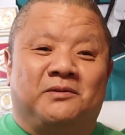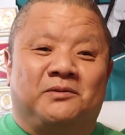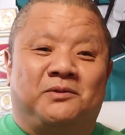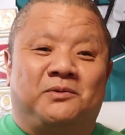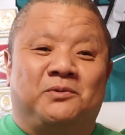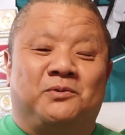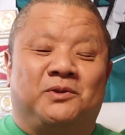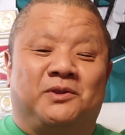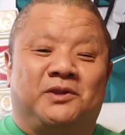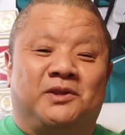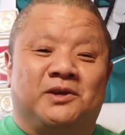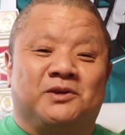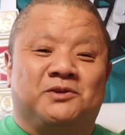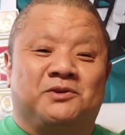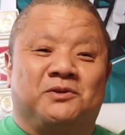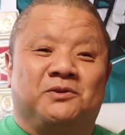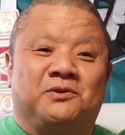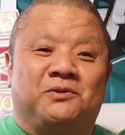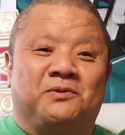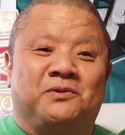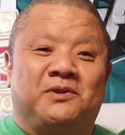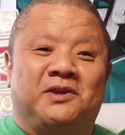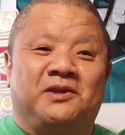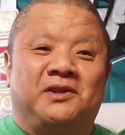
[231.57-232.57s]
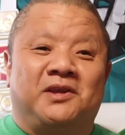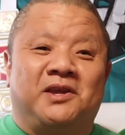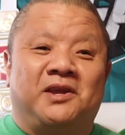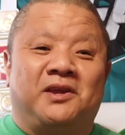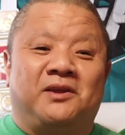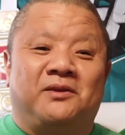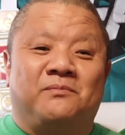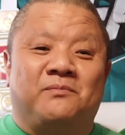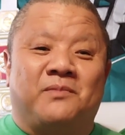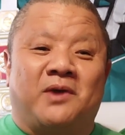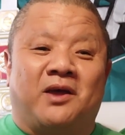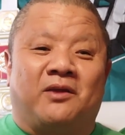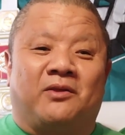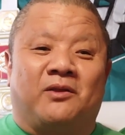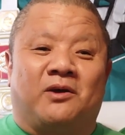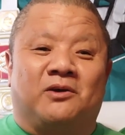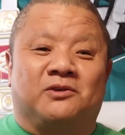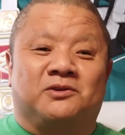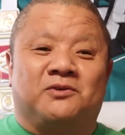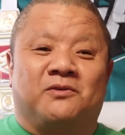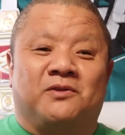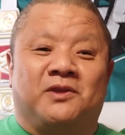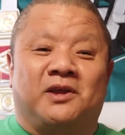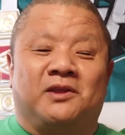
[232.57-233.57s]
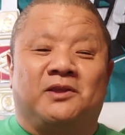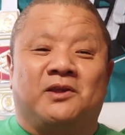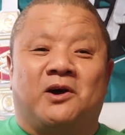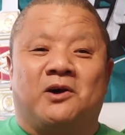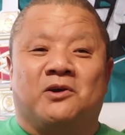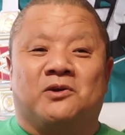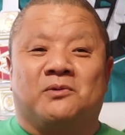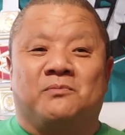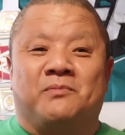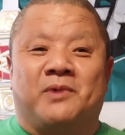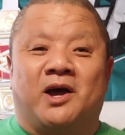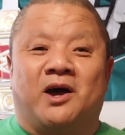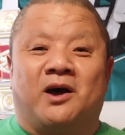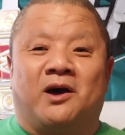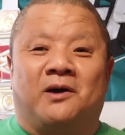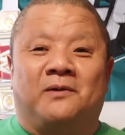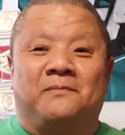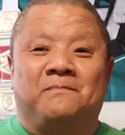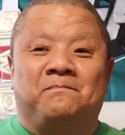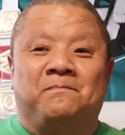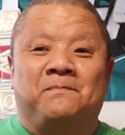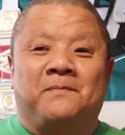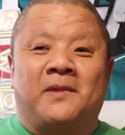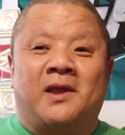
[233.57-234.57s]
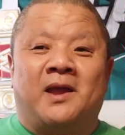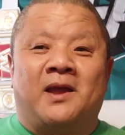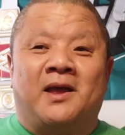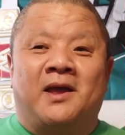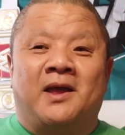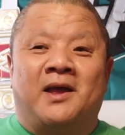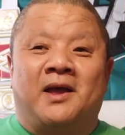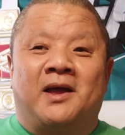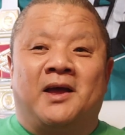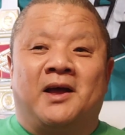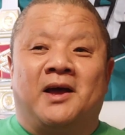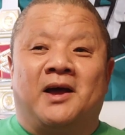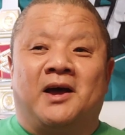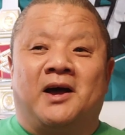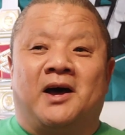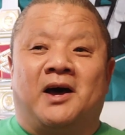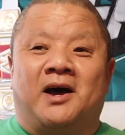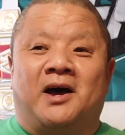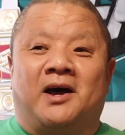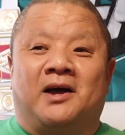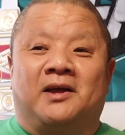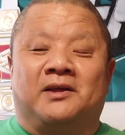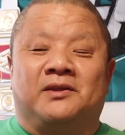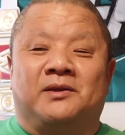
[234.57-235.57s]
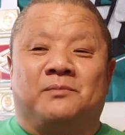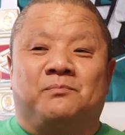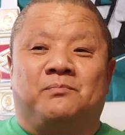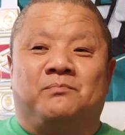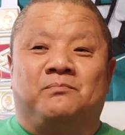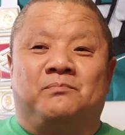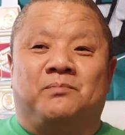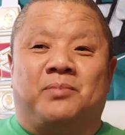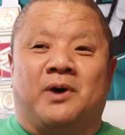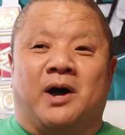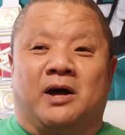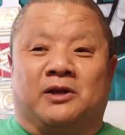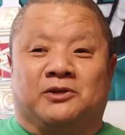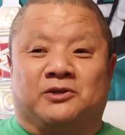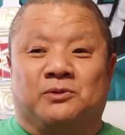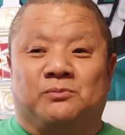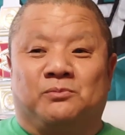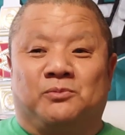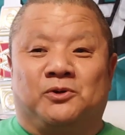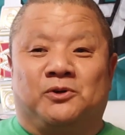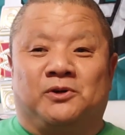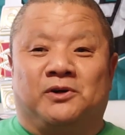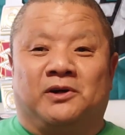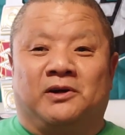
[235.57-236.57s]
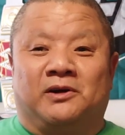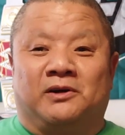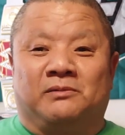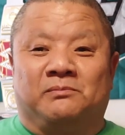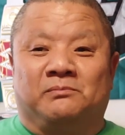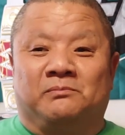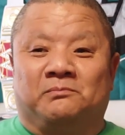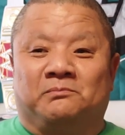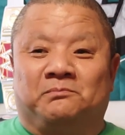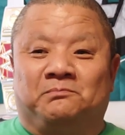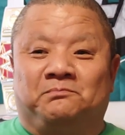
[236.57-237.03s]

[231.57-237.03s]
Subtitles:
to addition to the team, and also they talk about the possible